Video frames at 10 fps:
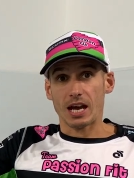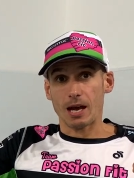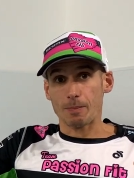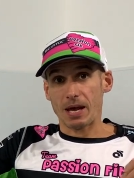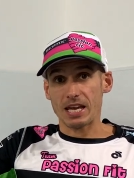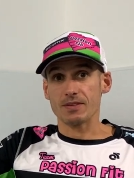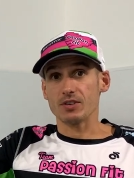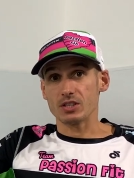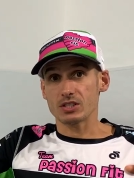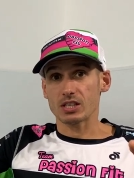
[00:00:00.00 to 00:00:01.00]
our
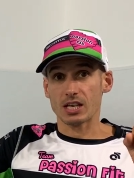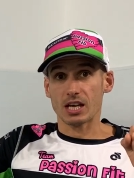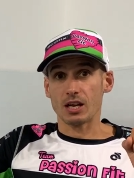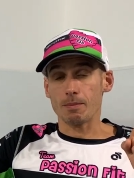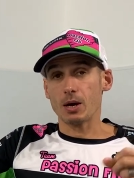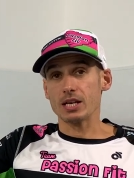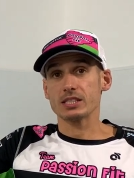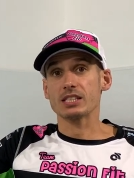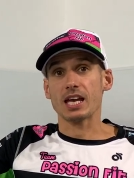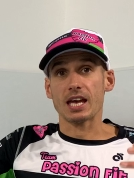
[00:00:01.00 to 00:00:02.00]
behaviours and our
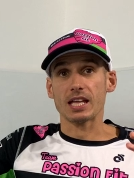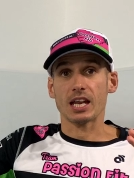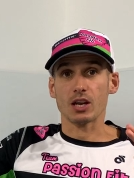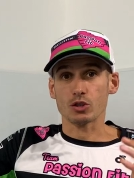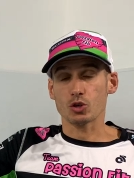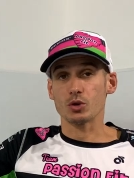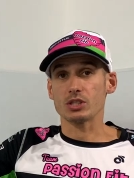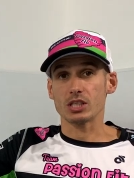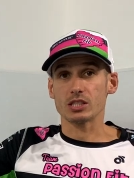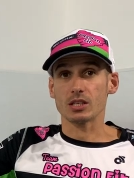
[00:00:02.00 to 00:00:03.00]
mindset and our
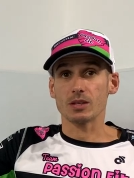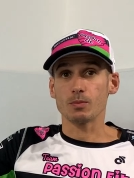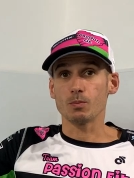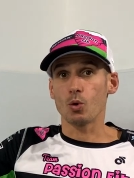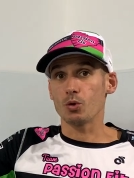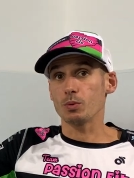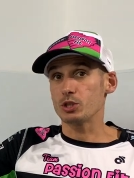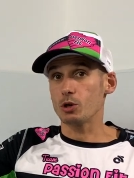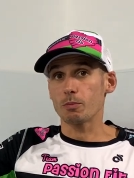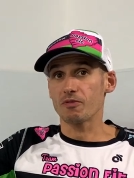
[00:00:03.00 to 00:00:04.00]
choices more than we
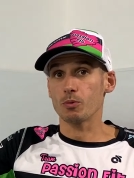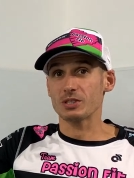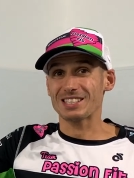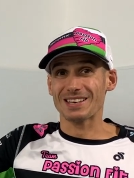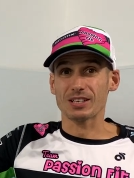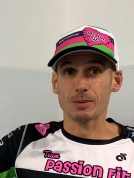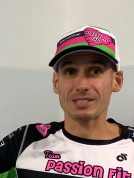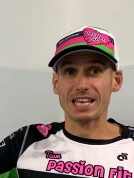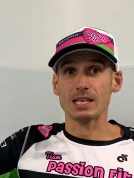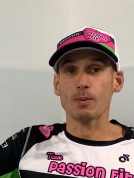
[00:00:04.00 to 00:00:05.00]
do on performance outcomes
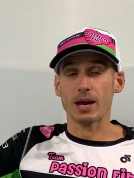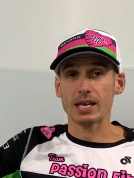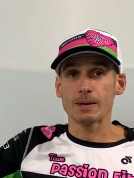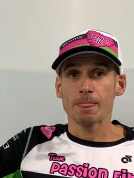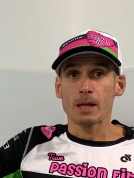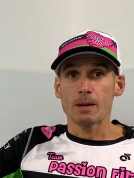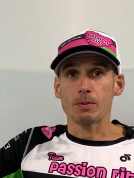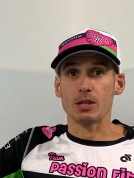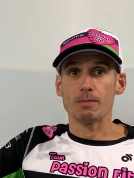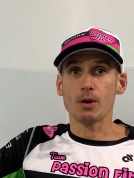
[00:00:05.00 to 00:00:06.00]
anyway.
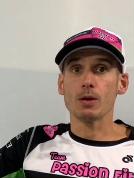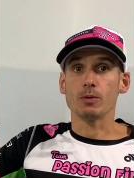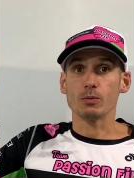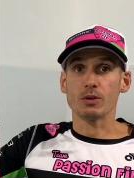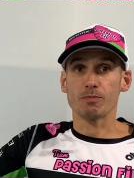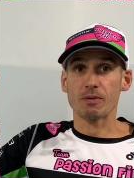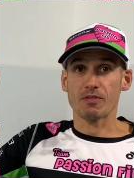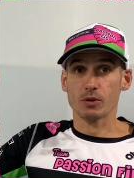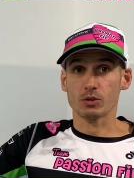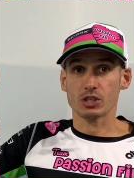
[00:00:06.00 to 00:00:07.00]
But at the moment we've been
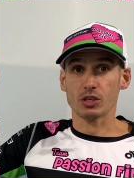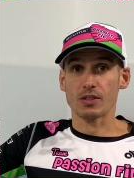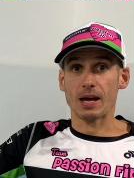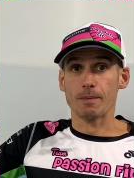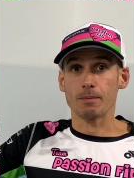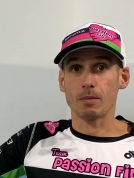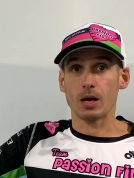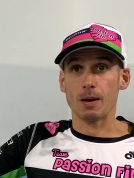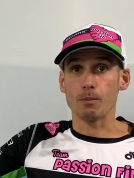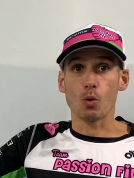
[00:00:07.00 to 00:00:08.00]
focusing on
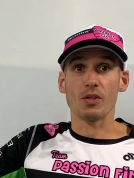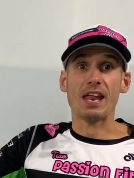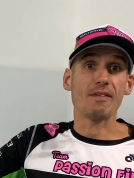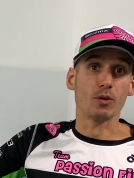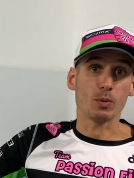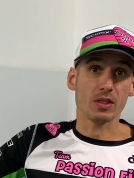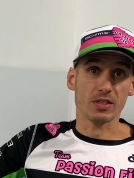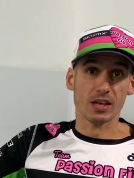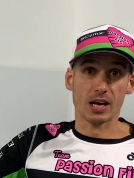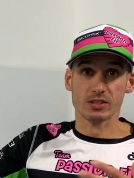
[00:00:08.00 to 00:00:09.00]
that more than ever
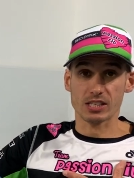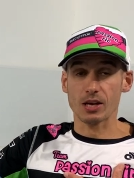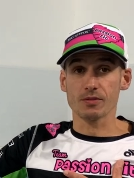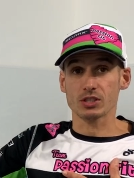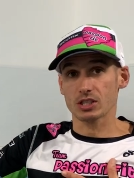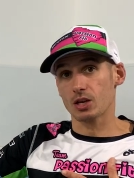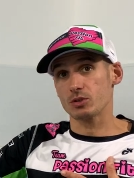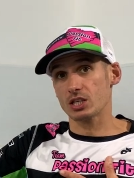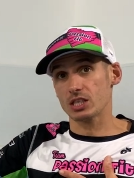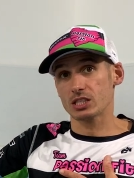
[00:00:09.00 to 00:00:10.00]
with ourselves as
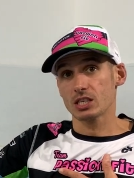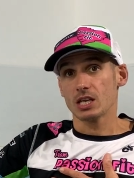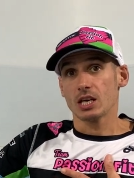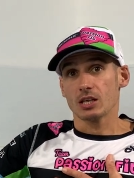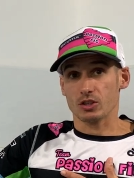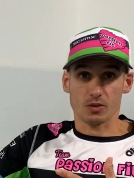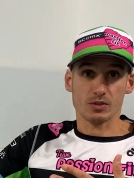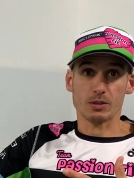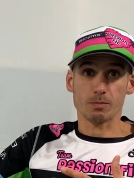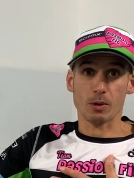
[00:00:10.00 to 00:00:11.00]
coaches, because
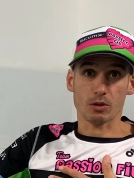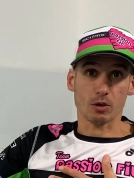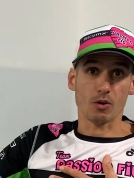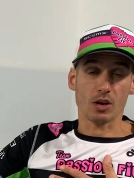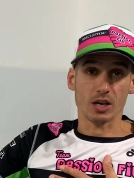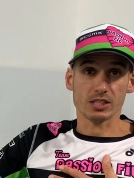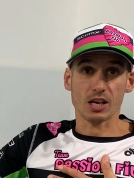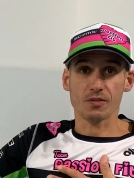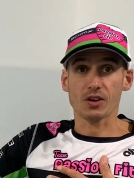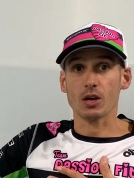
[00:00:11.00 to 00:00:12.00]
obviously both Laura and I are
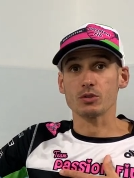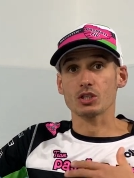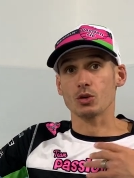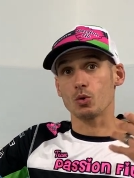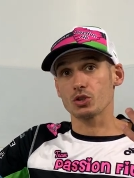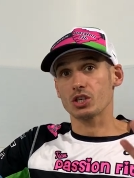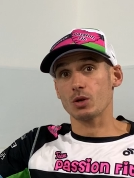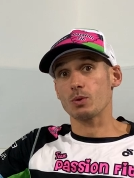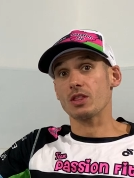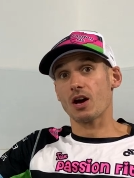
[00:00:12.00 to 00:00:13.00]
self-coach, and
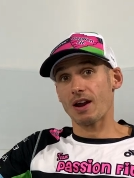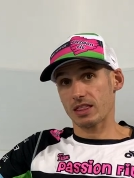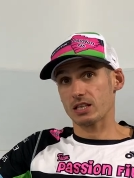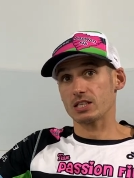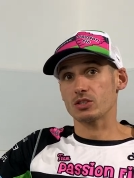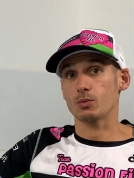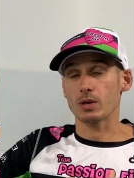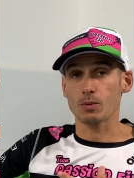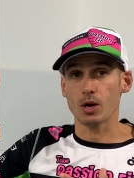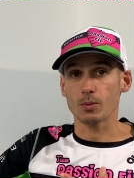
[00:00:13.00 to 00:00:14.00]
also with our athletes that we
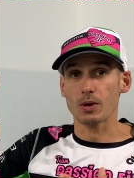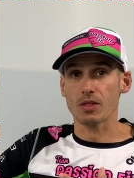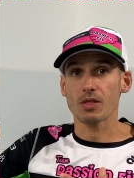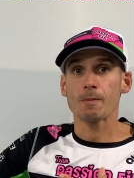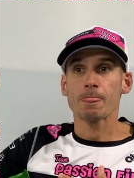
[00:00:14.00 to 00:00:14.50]
work with.